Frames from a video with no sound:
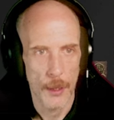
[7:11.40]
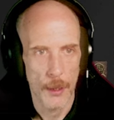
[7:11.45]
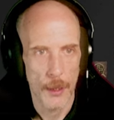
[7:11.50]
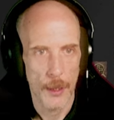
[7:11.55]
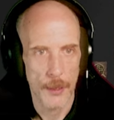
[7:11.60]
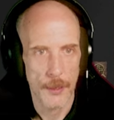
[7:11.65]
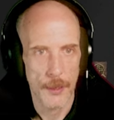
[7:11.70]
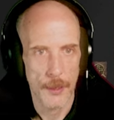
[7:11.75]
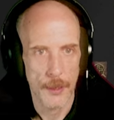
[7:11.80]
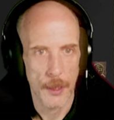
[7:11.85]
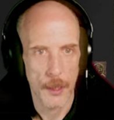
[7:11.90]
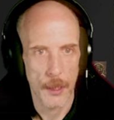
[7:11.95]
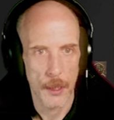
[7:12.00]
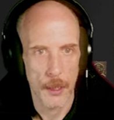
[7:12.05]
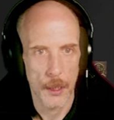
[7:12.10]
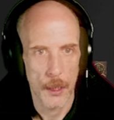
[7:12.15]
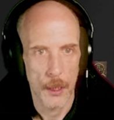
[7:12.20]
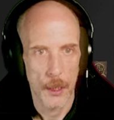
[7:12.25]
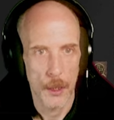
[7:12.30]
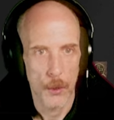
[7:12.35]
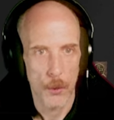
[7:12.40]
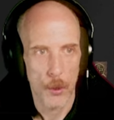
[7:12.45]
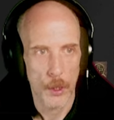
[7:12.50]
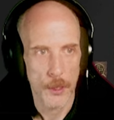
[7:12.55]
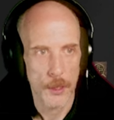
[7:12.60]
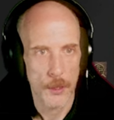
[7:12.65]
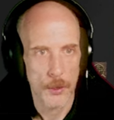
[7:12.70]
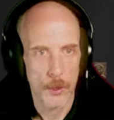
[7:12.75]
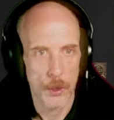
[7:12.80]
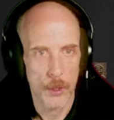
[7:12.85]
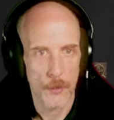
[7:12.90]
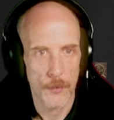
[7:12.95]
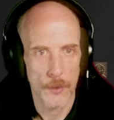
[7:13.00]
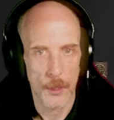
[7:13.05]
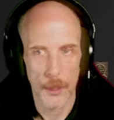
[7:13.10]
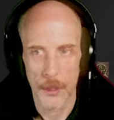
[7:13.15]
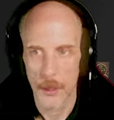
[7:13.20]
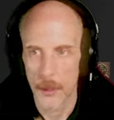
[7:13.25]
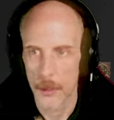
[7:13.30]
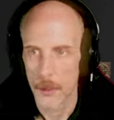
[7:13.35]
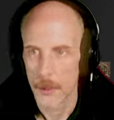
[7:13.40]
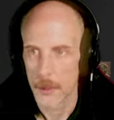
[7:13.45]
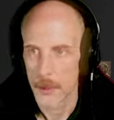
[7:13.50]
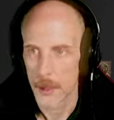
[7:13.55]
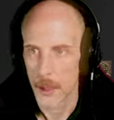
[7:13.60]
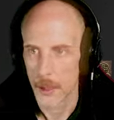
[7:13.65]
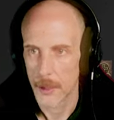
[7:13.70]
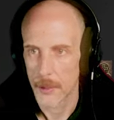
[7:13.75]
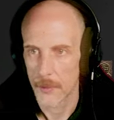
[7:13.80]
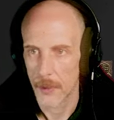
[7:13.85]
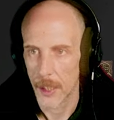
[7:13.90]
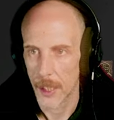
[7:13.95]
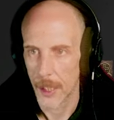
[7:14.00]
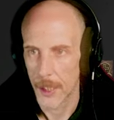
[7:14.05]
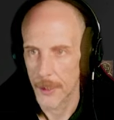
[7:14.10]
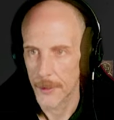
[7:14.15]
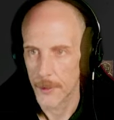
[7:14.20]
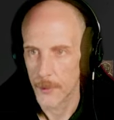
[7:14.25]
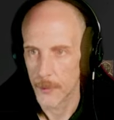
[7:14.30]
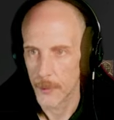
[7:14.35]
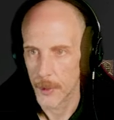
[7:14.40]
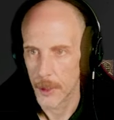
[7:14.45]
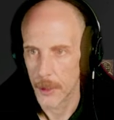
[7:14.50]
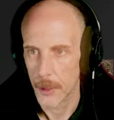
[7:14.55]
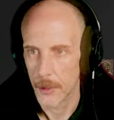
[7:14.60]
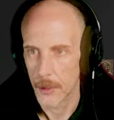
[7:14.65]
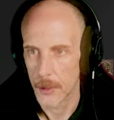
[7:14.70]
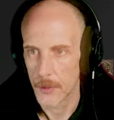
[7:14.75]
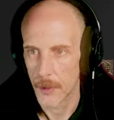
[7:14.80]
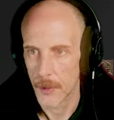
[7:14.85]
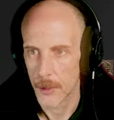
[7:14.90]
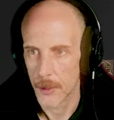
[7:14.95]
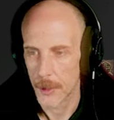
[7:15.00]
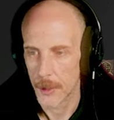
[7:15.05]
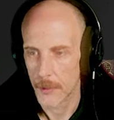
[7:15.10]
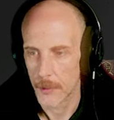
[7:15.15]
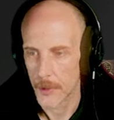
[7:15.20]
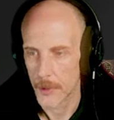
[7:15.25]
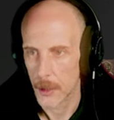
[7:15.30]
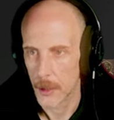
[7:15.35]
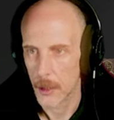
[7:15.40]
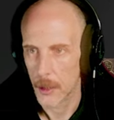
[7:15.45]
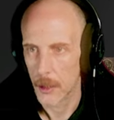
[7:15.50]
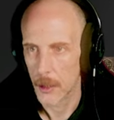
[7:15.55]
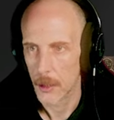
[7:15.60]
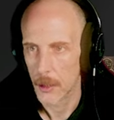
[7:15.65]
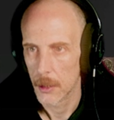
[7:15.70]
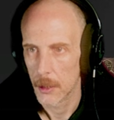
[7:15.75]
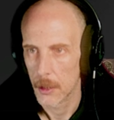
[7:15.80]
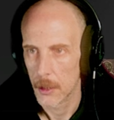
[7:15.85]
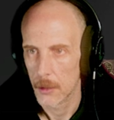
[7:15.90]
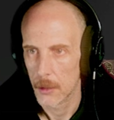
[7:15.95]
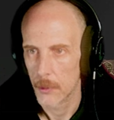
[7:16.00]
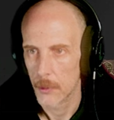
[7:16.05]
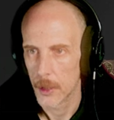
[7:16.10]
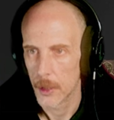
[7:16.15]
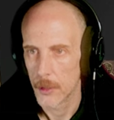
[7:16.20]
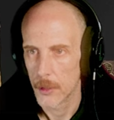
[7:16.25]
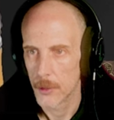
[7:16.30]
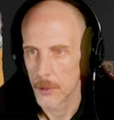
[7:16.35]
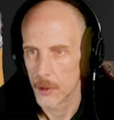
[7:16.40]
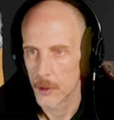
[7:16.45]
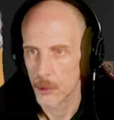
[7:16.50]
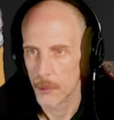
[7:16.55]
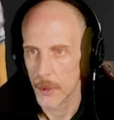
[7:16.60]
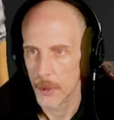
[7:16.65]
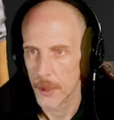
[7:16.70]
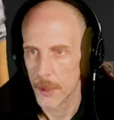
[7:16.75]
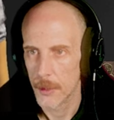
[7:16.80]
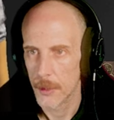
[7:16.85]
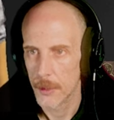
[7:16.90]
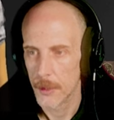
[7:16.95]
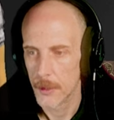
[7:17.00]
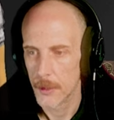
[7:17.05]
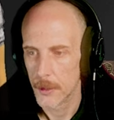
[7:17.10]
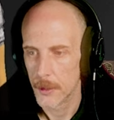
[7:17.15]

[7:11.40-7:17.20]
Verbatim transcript: let's see what sort of a size of a head we need this fella to have at all. We can zoom in.